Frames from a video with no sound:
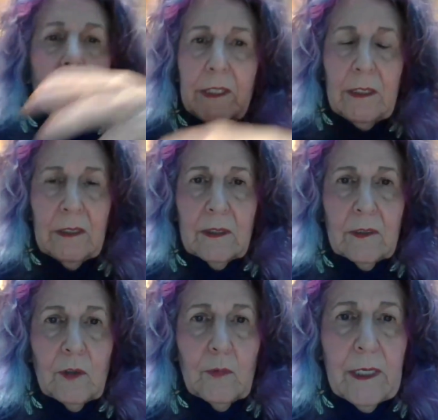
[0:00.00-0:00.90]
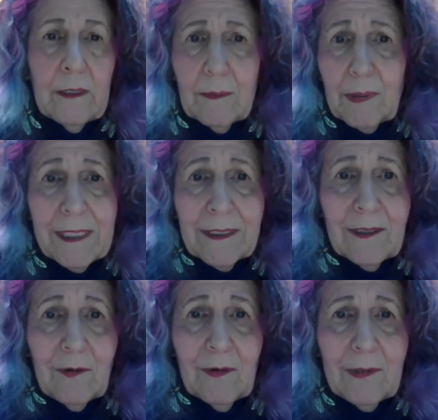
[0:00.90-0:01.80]
treated in such a way that the
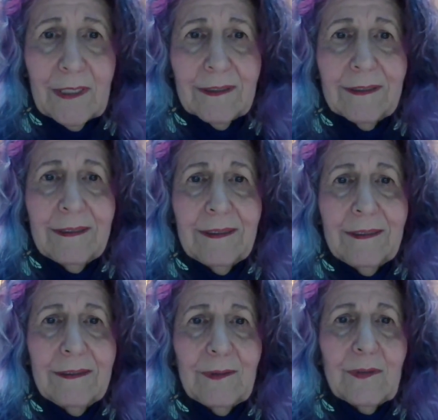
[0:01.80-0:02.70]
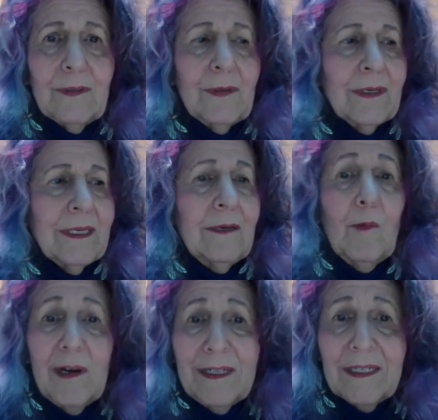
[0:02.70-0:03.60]
plant can grow again. So
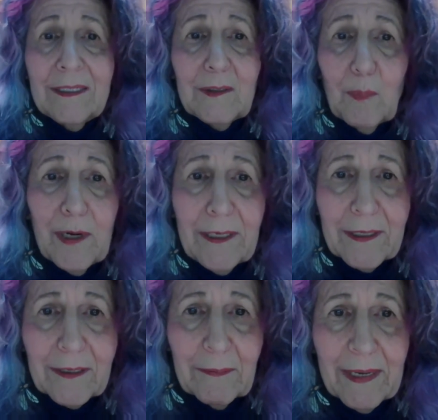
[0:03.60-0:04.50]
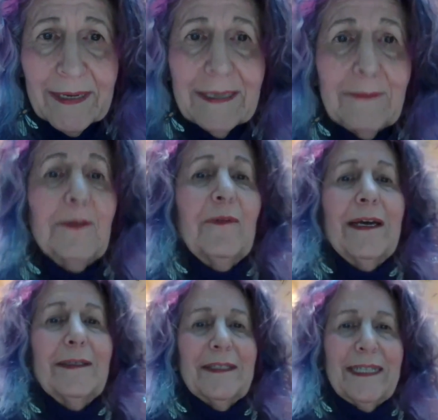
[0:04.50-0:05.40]
he wanted his brain to come back. And it was
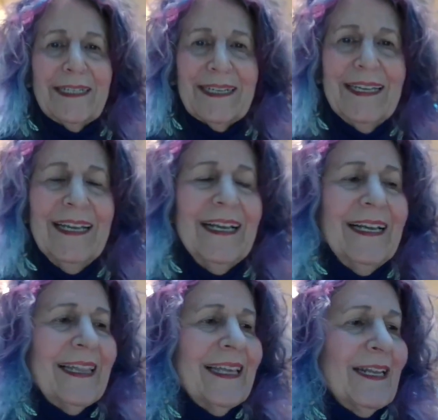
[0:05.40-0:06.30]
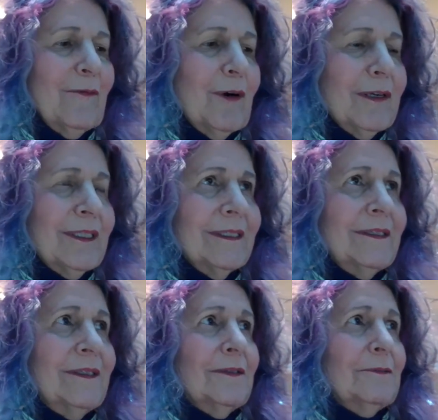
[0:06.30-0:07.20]
fascinating that he
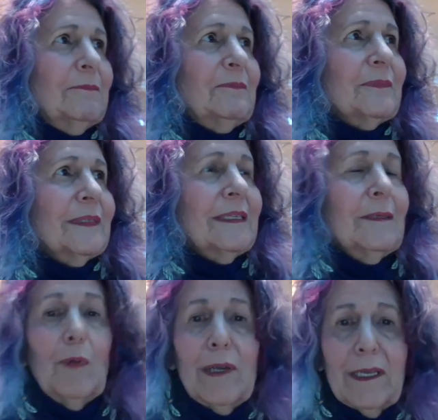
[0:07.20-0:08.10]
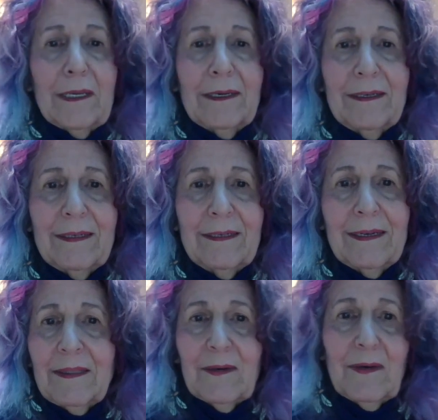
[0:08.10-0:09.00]
wanted the brain,
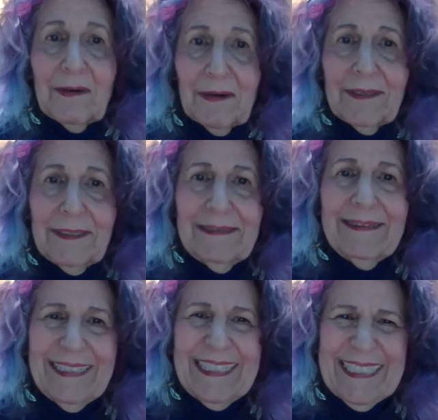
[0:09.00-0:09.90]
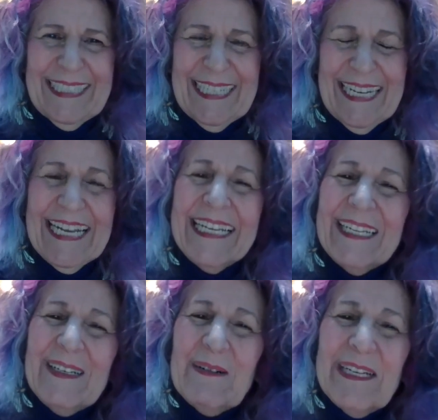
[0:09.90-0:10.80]
not the heart.
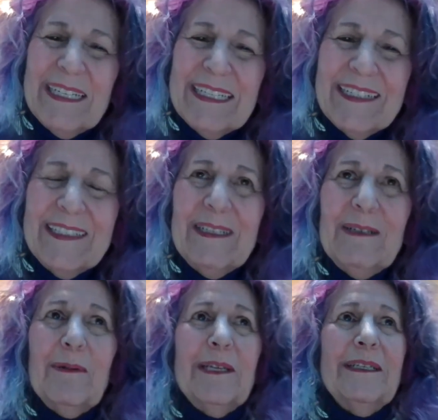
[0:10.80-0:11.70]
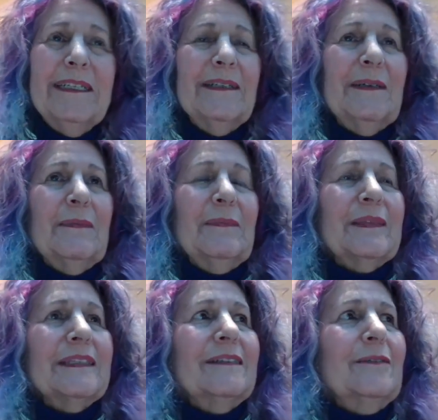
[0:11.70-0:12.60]
You know, in England, when,
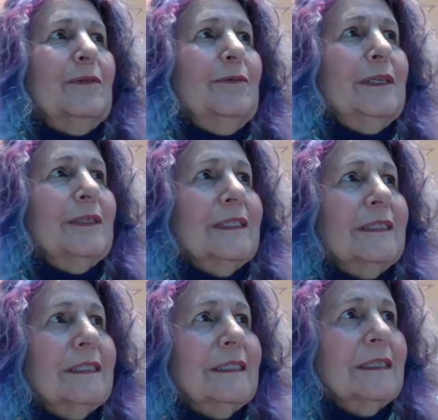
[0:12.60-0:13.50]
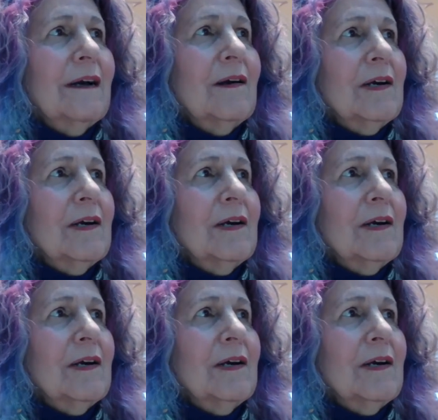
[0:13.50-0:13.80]
who was it?